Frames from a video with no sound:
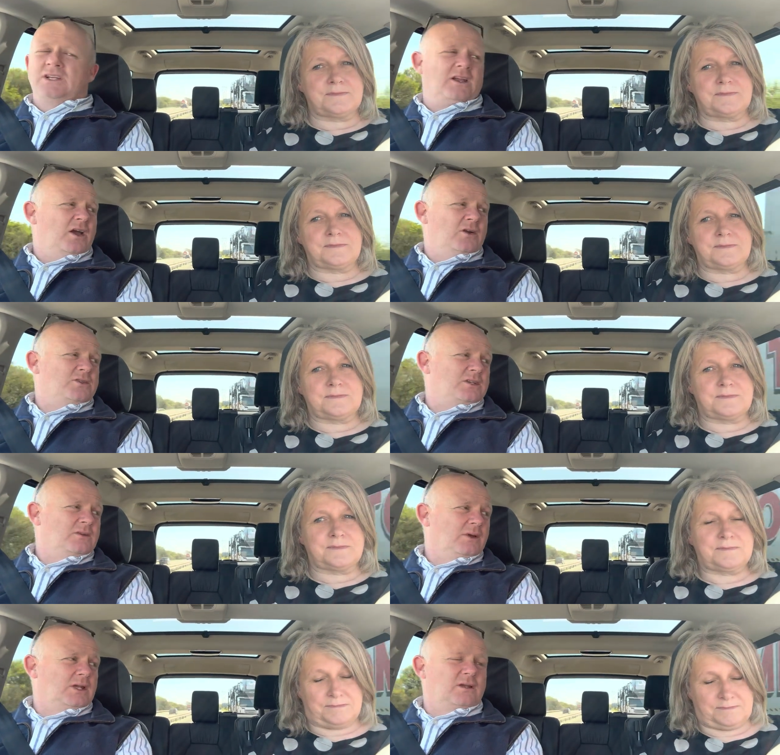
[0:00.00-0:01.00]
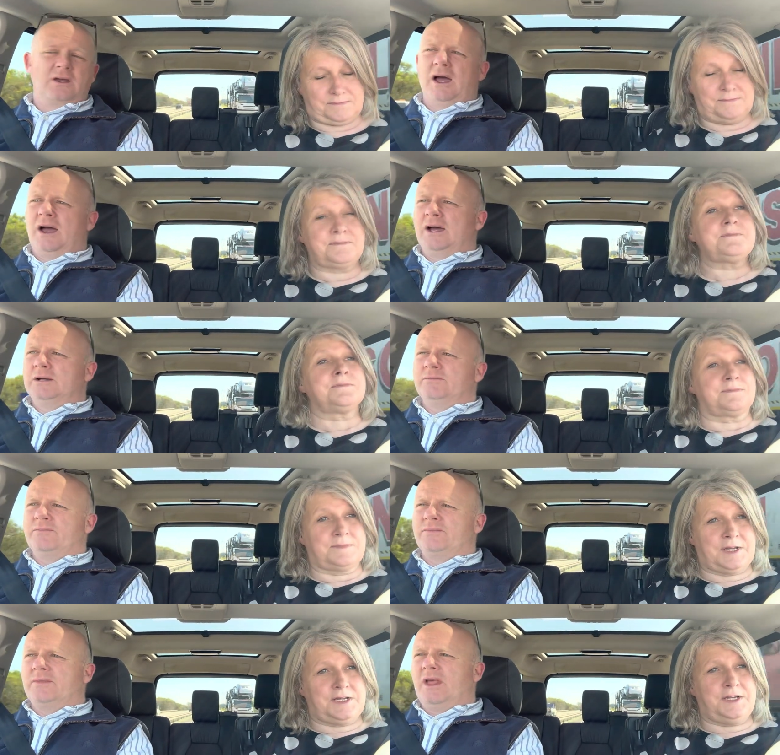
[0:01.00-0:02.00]
Speaker 1: at Lowe's, didn't we?
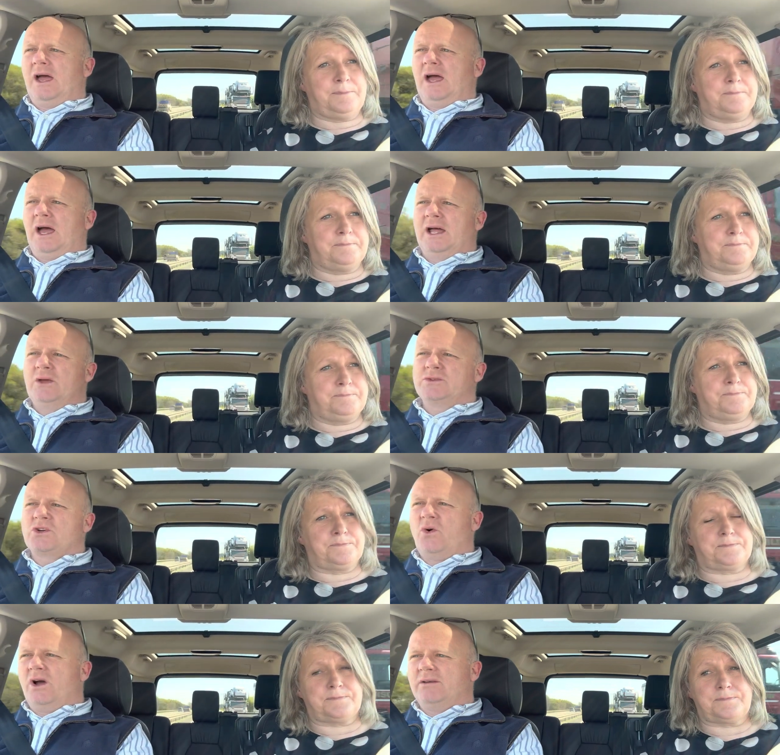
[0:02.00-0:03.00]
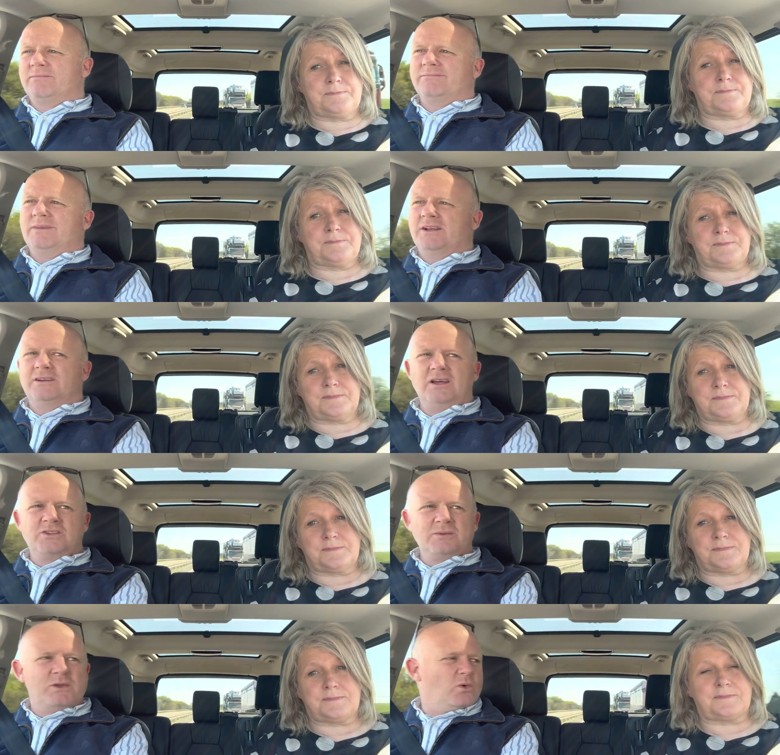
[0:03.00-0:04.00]
Um, think And it was quite I don't know.
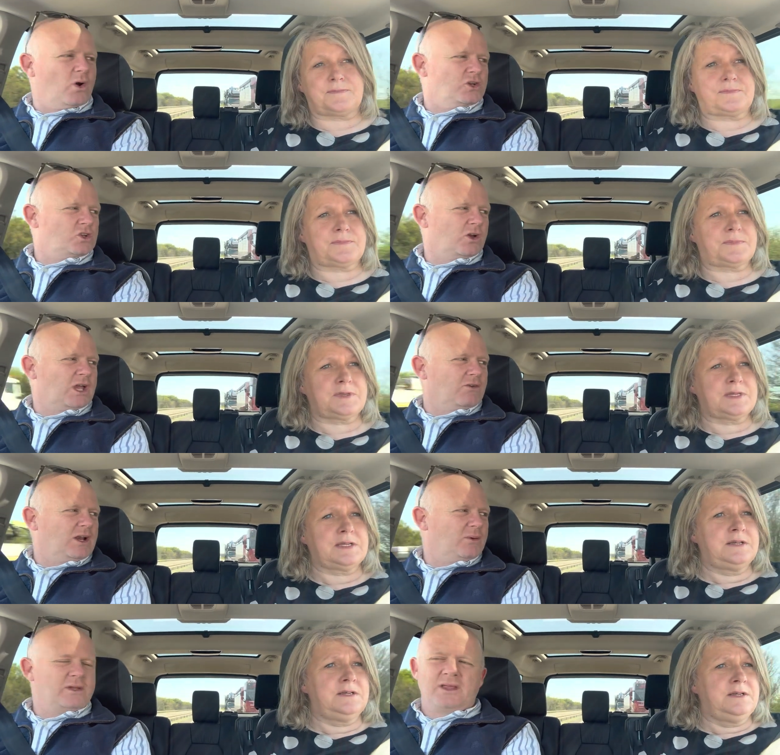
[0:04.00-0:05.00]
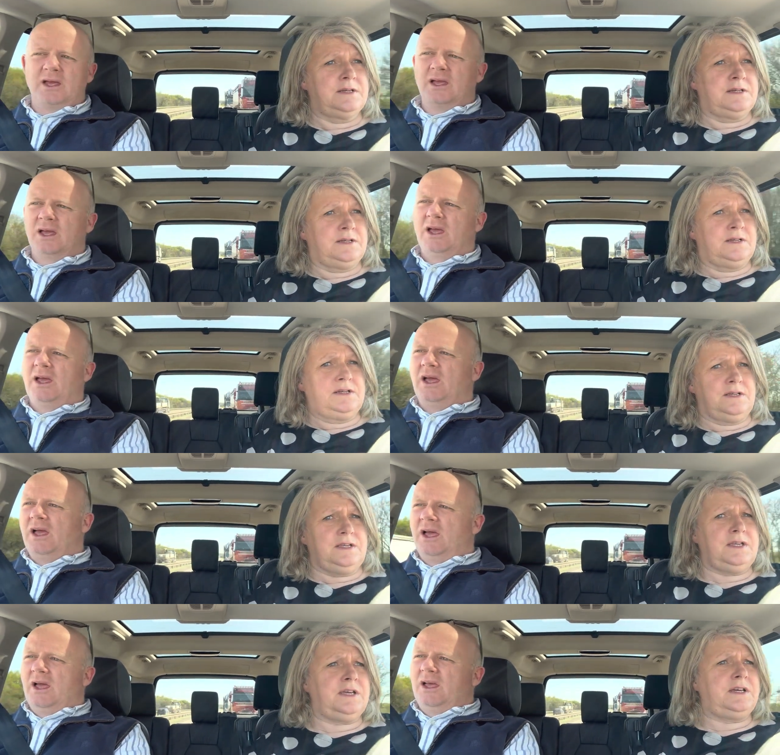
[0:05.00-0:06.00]
Some of them quite shocking, really, weren't they?
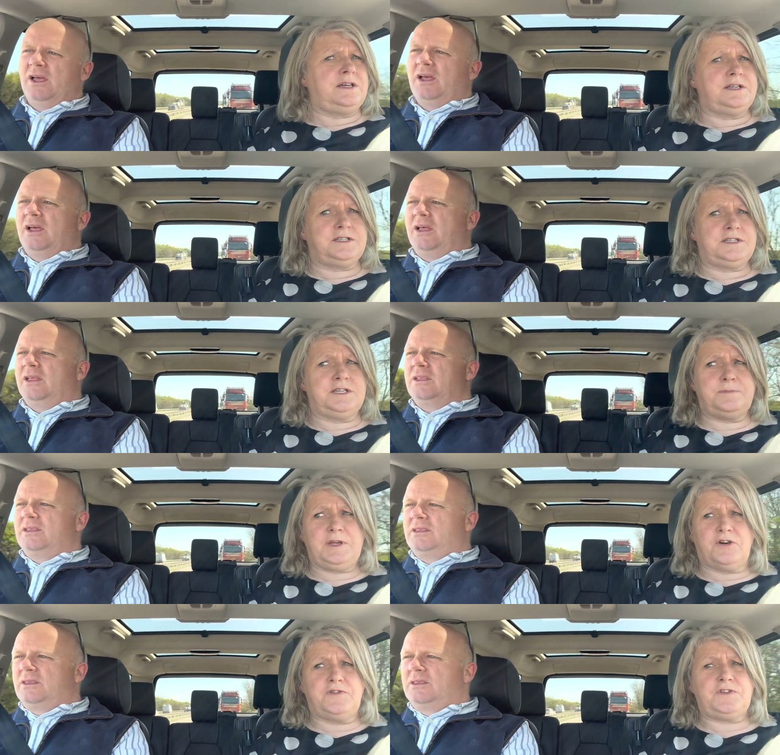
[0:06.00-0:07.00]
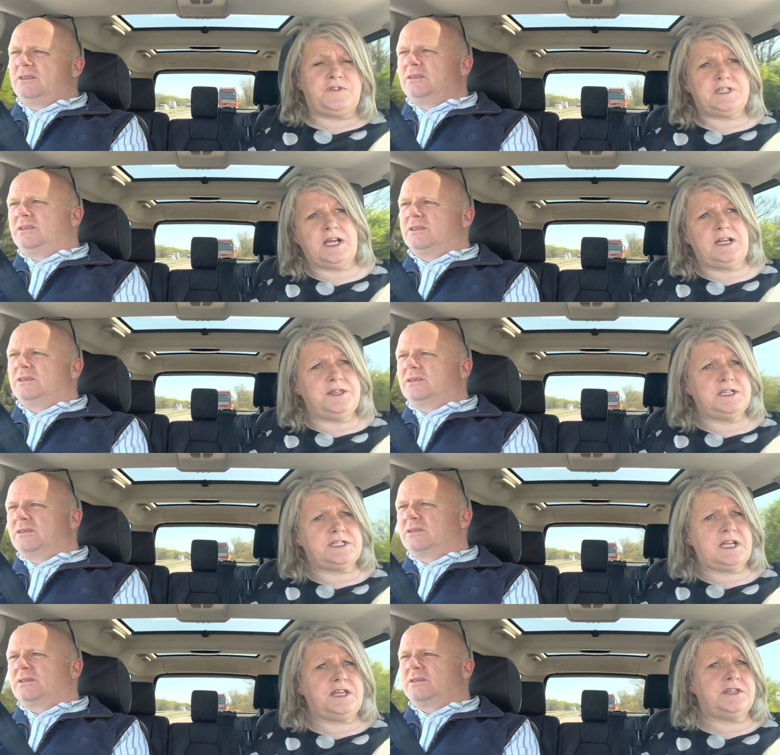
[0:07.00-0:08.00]
Speaker 2: Yeah, to be offered for sale in the
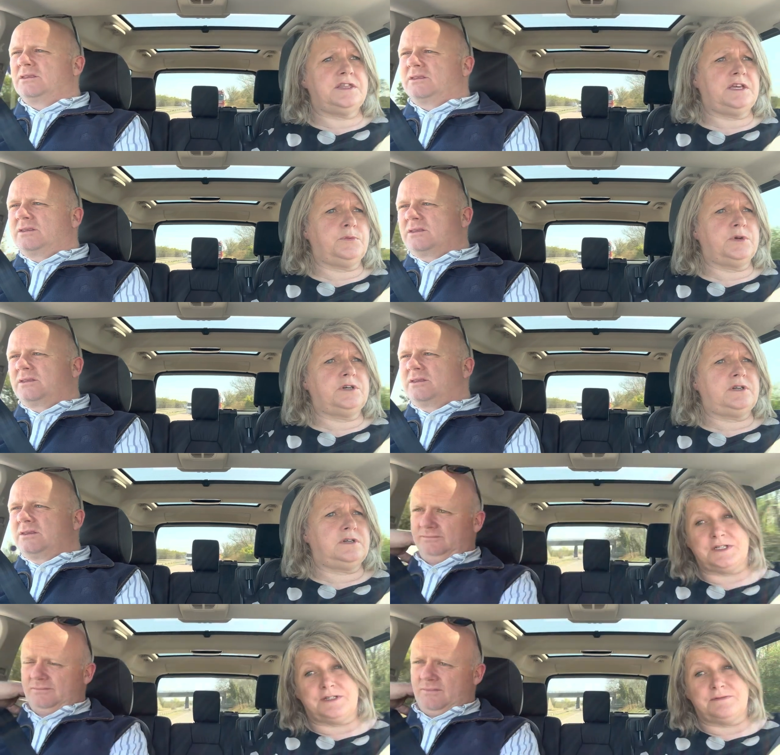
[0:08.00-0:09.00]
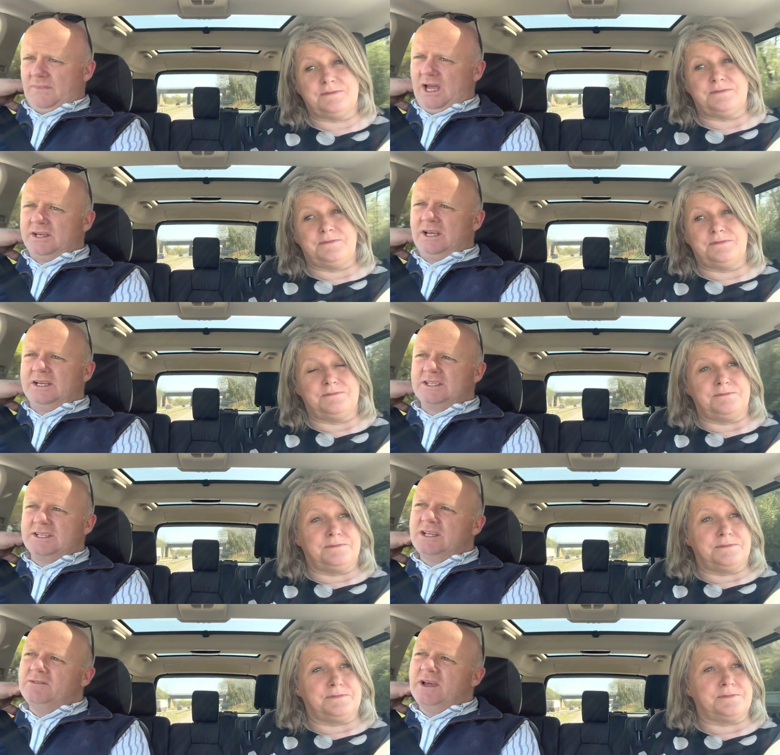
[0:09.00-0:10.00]
state that they were.
Speaker 1: And and it's
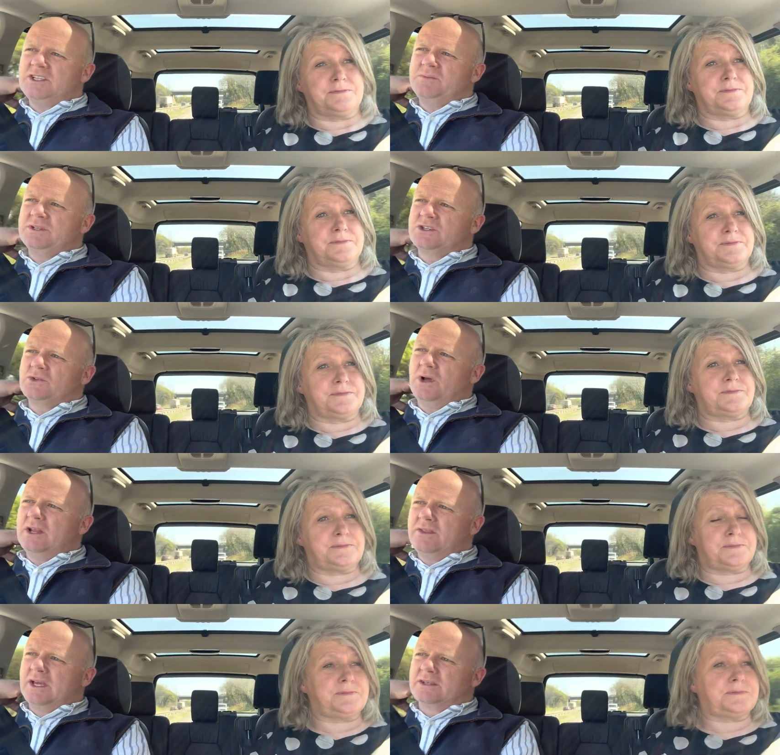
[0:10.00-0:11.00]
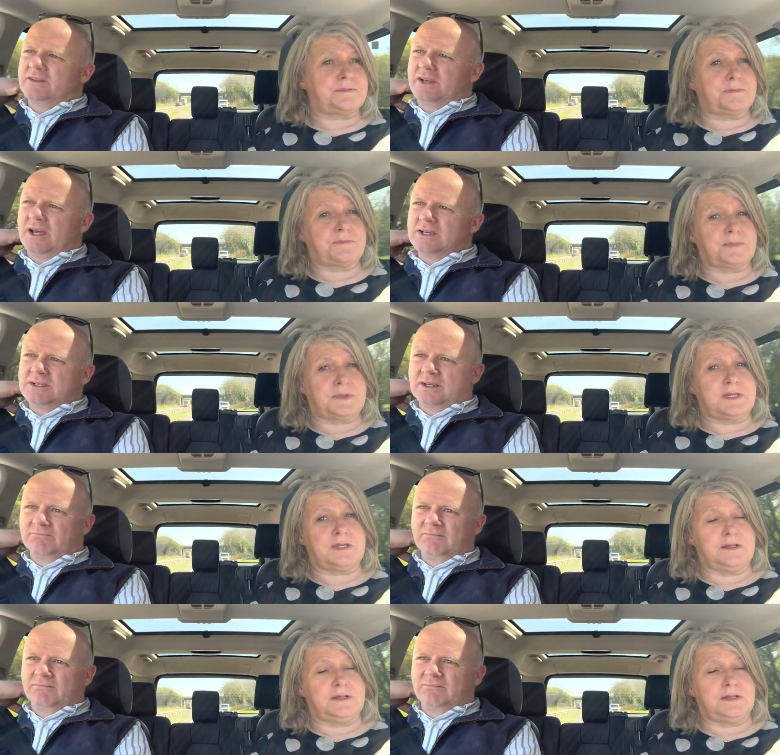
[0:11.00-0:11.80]
an investment as well at the end of the day, isn't it?